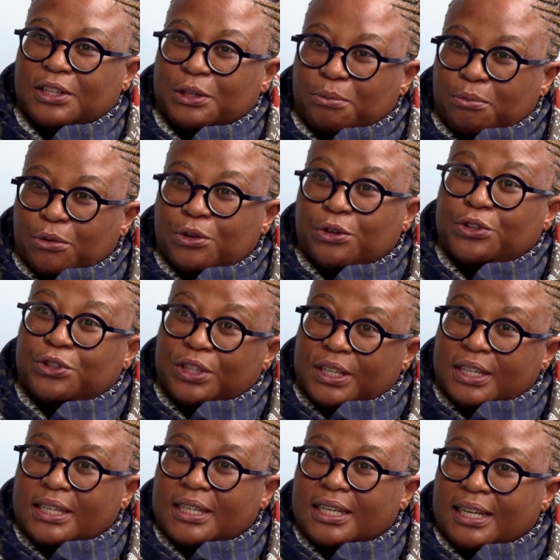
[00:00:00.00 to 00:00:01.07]

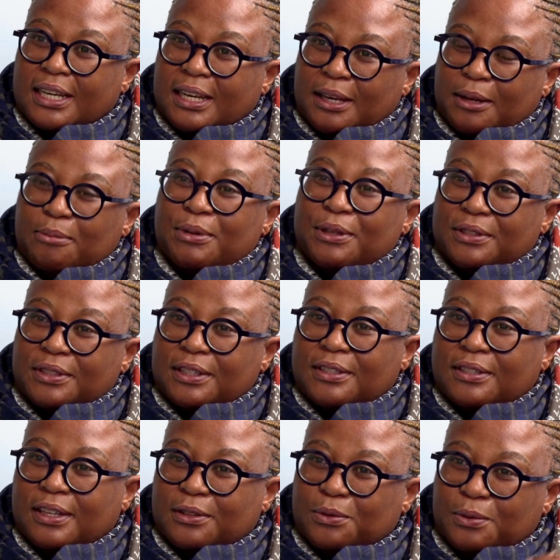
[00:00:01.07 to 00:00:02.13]
emerging
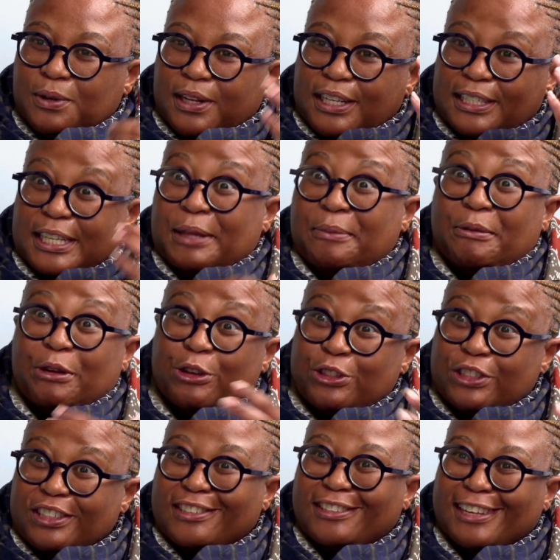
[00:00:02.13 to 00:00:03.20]
business, as well as an
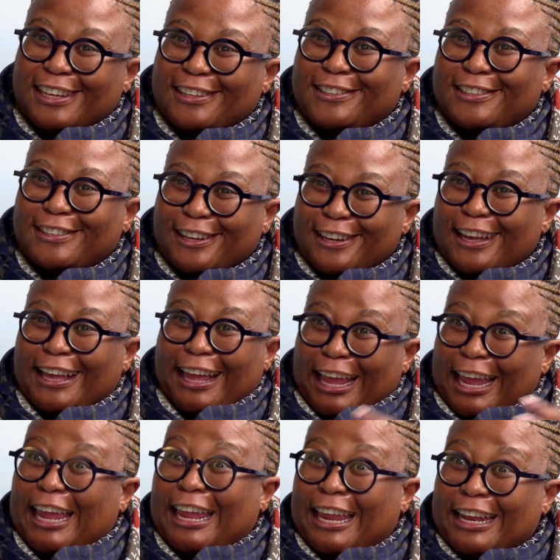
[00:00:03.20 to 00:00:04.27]
emerging sector
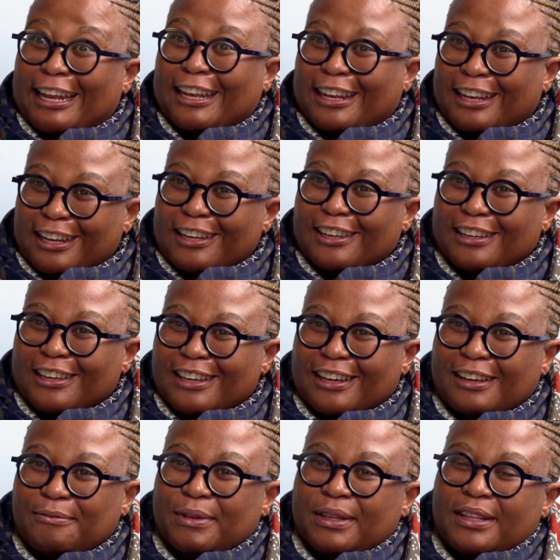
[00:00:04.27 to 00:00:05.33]
in
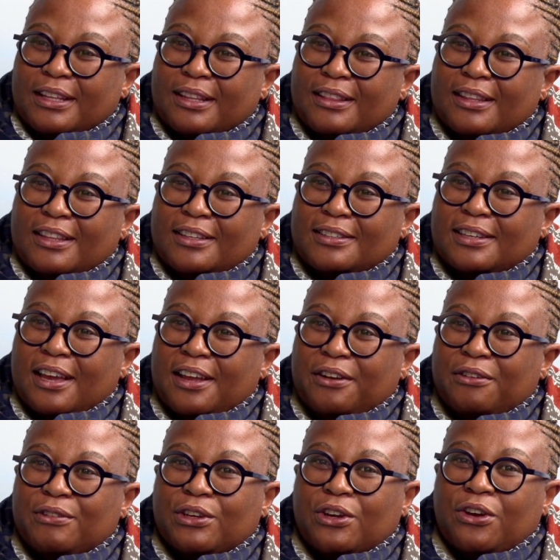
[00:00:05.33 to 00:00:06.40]
this
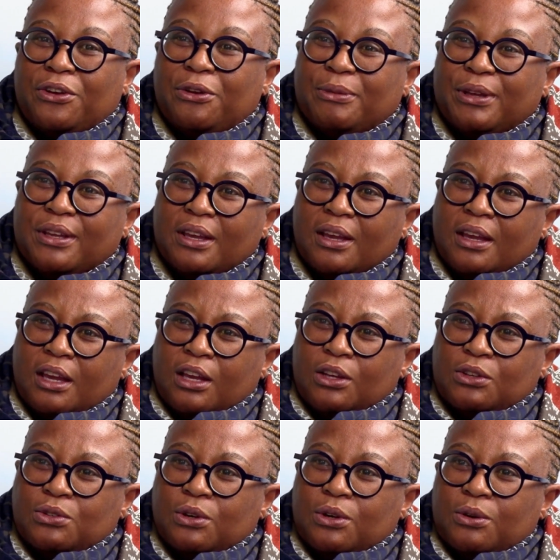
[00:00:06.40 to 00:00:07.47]
kind of economy.
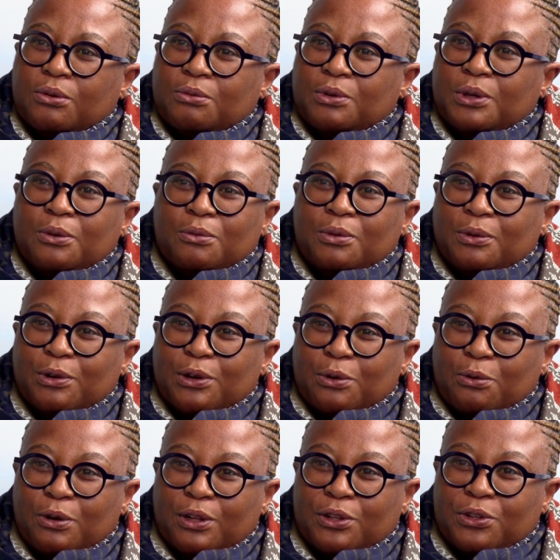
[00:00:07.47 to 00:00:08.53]
So we
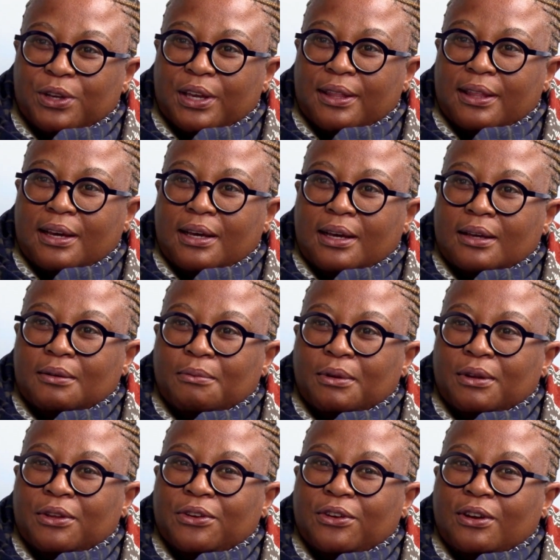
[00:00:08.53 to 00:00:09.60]
work well together.
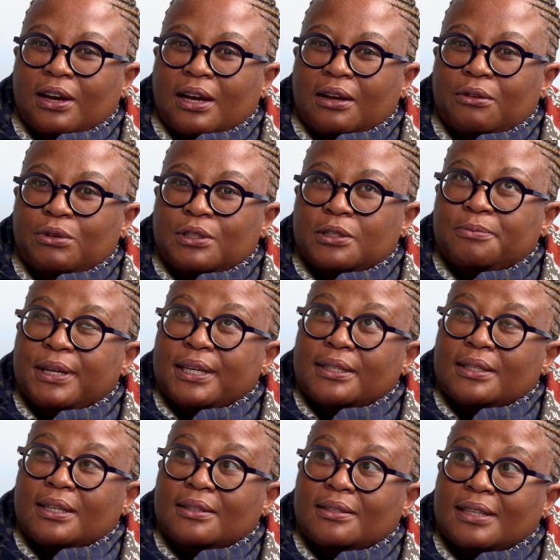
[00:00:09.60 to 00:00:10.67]
I
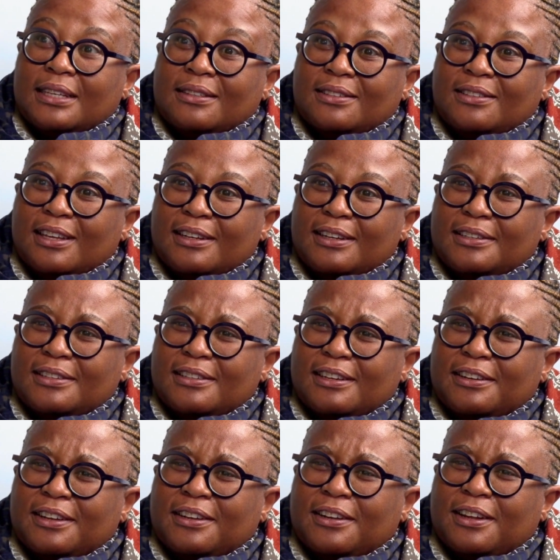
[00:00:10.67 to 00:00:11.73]
respect his insight,
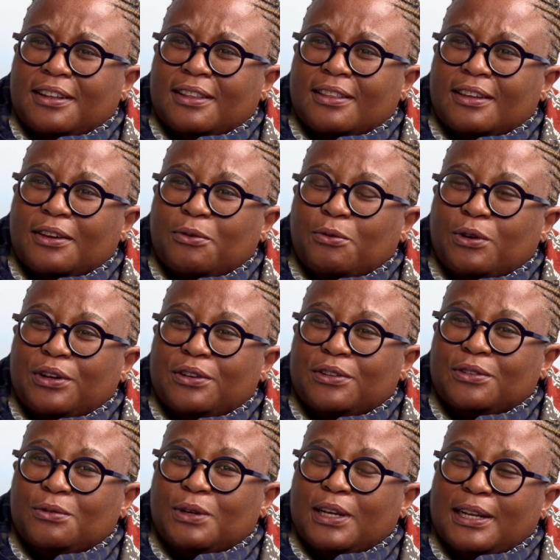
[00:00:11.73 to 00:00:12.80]
and I think what
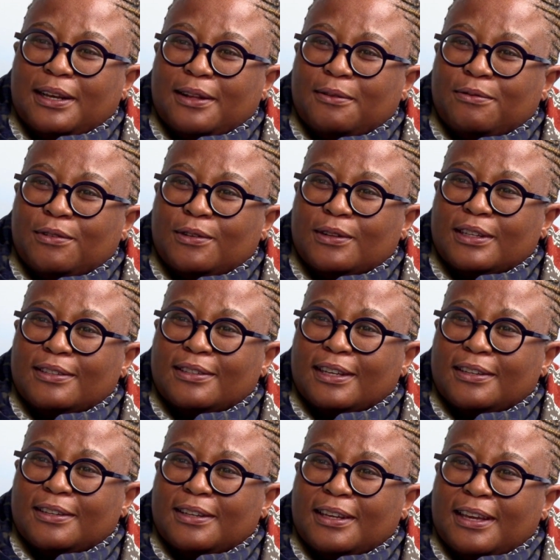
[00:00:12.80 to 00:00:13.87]
is really helpful is
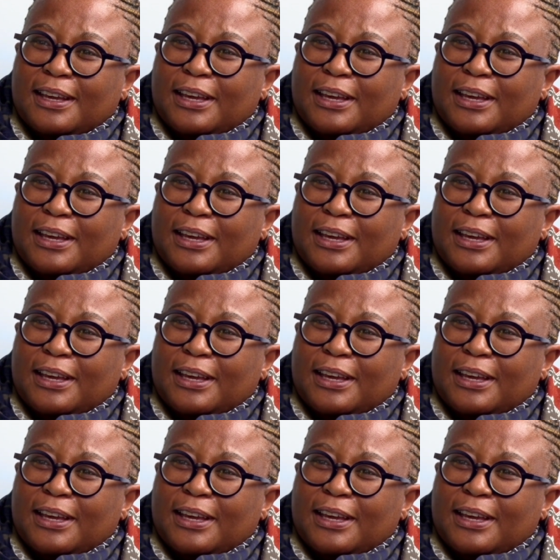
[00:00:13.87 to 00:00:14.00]
that,